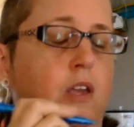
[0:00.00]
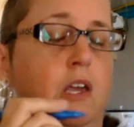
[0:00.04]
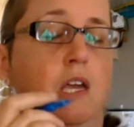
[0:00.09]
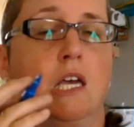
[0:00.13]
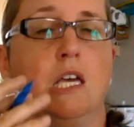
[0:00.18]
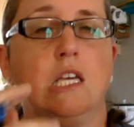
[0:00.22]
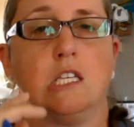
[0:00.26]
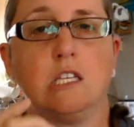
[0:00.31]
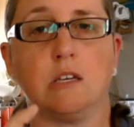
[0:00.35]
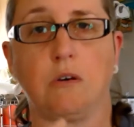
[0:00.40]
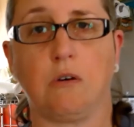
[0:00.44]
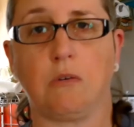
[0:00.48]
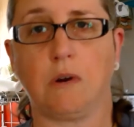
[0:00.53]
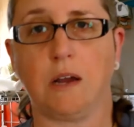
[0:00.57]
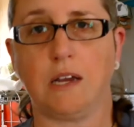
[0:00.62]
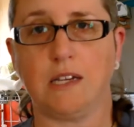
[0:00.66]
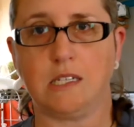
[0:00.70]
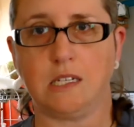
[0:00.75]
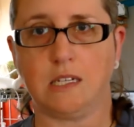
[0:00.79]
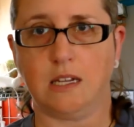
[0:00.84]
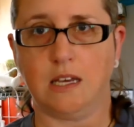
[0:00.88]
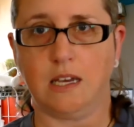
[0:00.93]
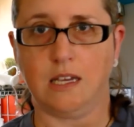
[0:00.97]
So I'll write
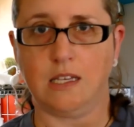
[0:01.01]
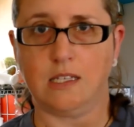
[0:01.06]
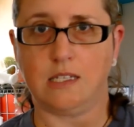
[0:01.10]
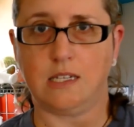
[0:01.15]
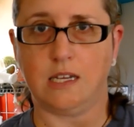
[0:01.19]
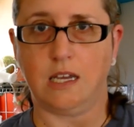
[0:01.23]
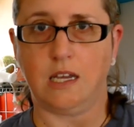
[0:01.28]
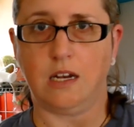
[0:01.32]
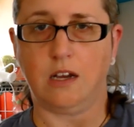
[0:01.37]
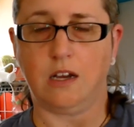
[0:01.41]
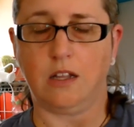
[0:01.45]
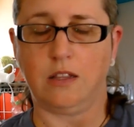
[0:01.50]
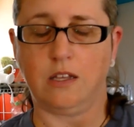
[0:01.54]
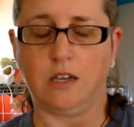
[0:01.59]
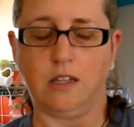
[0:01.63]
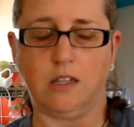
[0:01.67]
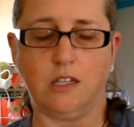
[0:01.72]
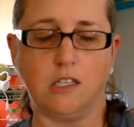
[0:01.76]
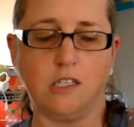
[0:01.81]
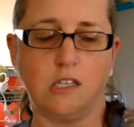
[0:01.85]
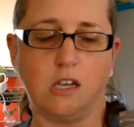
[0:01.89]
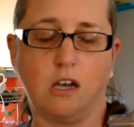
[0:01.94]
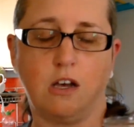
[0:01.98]
today's date on
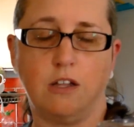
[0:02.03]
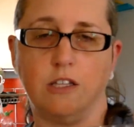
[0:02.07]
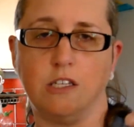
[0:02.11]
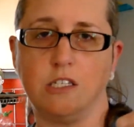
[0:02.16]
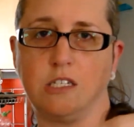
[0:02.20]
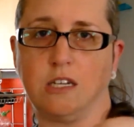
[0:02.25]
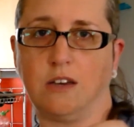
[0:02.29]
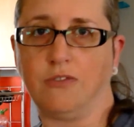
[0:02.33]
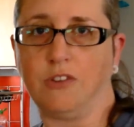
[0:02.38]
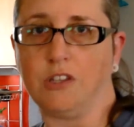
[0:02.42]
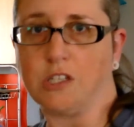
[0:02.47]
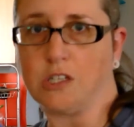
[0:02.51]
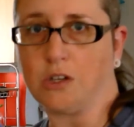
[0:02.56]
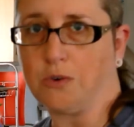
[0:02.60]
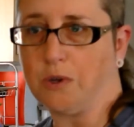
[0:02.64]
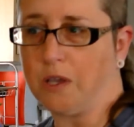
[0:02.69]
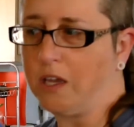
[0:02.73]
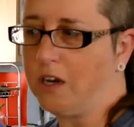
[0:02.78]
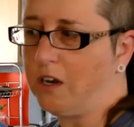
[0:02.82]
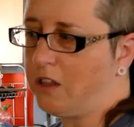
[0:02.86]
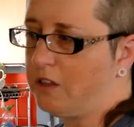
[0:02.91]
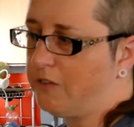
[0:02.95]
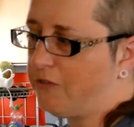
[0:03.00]
this, all the stuff that's going
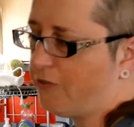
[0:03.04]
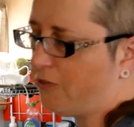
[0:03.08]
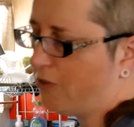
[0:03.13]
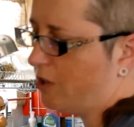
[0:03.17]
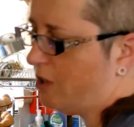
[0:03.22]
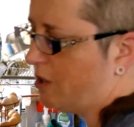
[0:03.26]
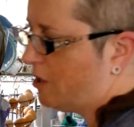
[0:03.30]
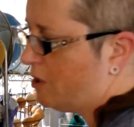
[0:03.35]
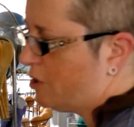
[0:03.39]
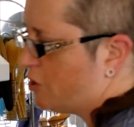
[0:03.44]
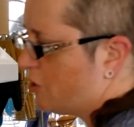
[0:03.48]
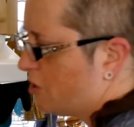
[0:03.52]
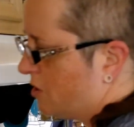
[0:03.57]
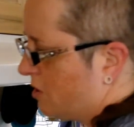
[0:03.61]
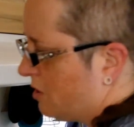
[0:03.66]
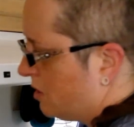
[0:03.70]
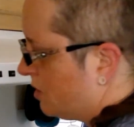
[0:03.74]
into the fridge.